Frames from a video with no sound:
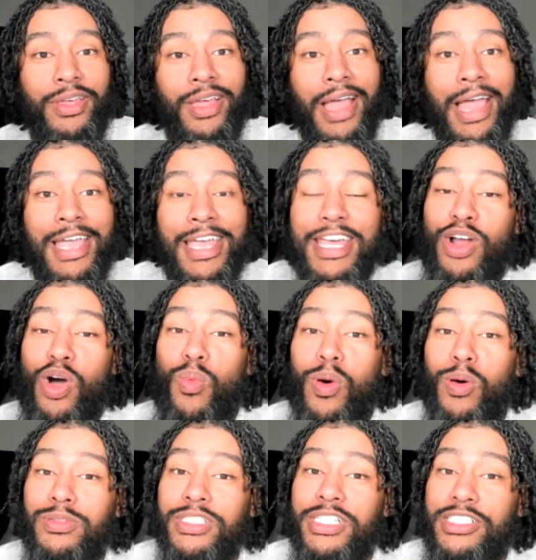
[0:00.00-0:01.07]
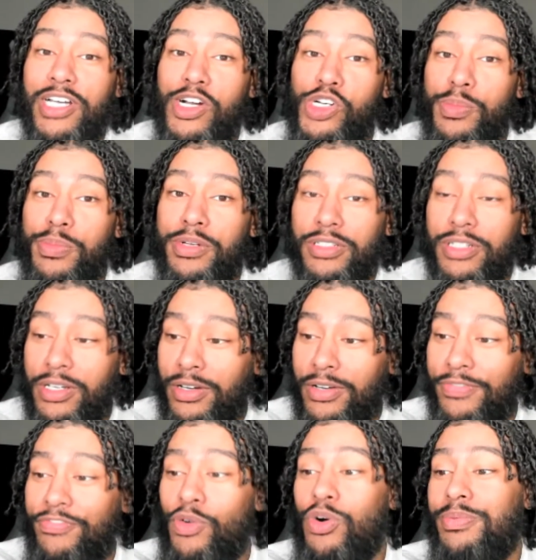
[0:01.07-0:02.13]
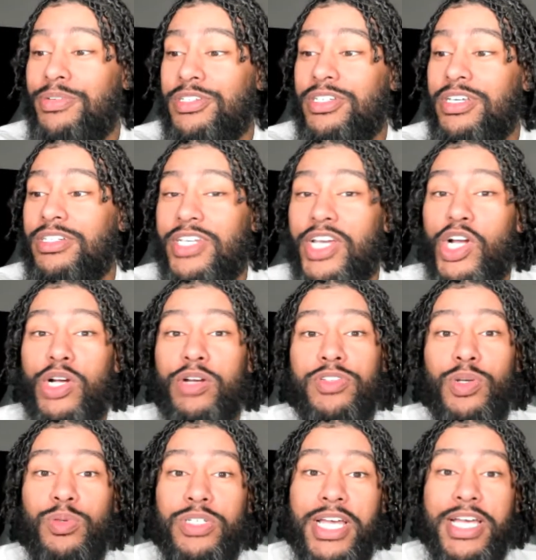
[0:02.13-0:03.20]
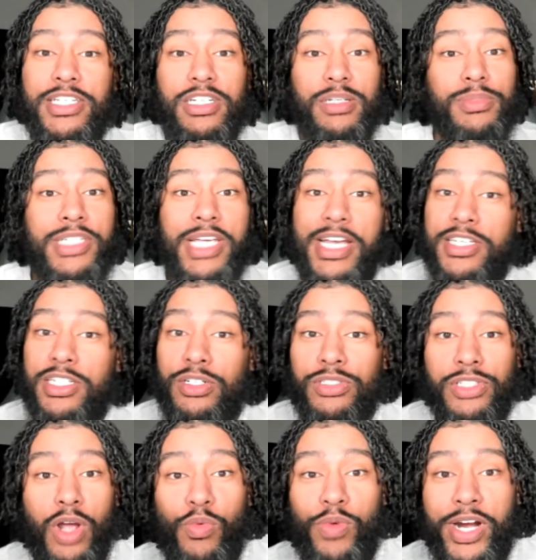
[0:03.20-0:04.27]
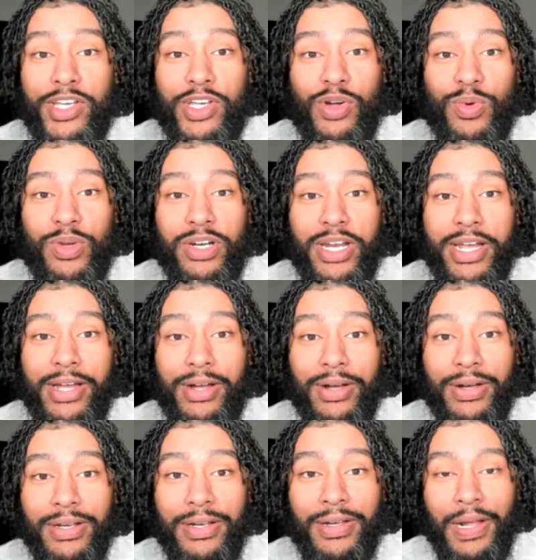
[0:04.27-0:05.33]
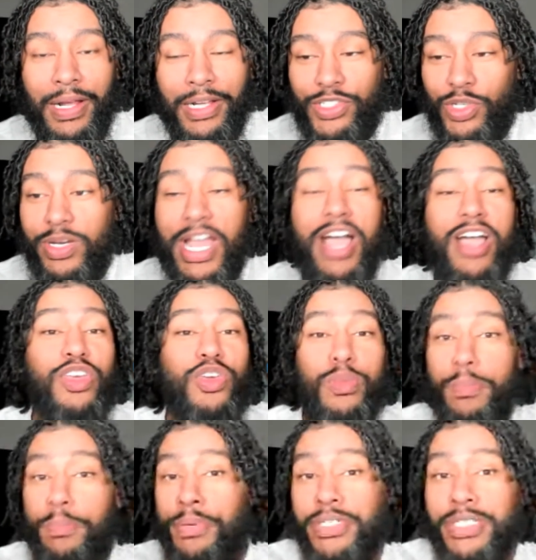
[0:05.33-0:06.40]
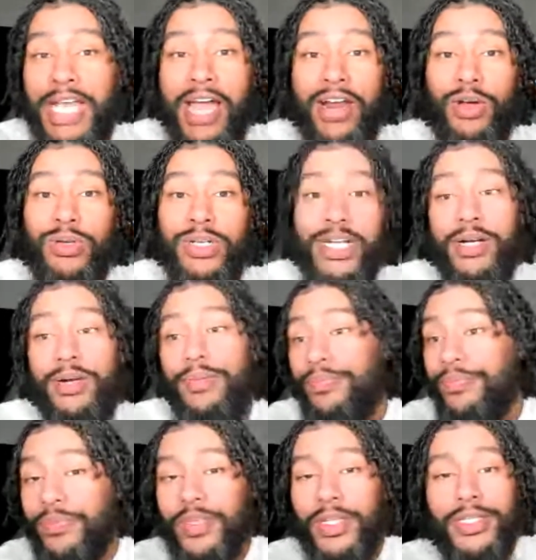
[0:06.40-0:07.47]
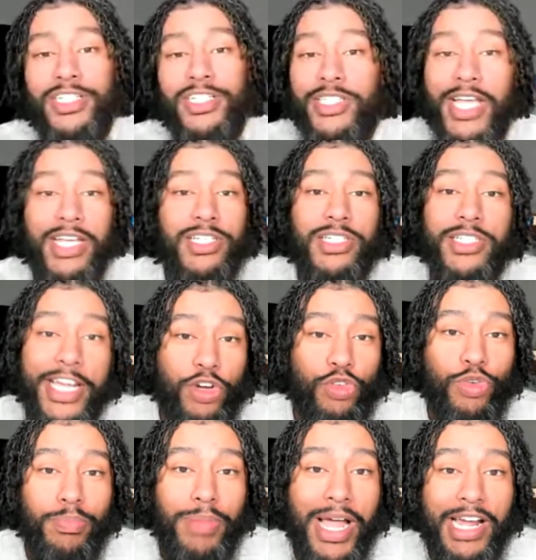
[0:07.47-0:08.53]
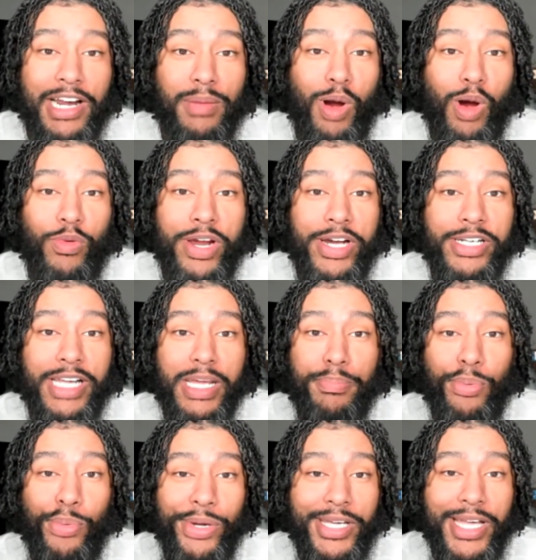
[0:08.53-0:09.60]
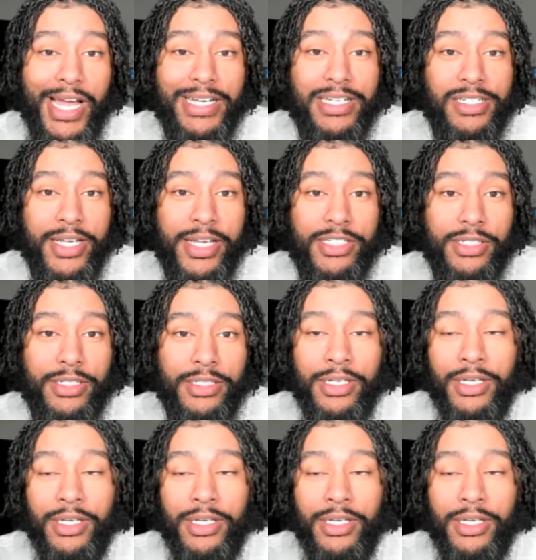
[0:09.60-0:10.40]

He don't want these 104% tariffs on Tesla. Tesla's already going down. So now you put that on there. These Teslas, ain't no one buying them already. They boycotting Tesla.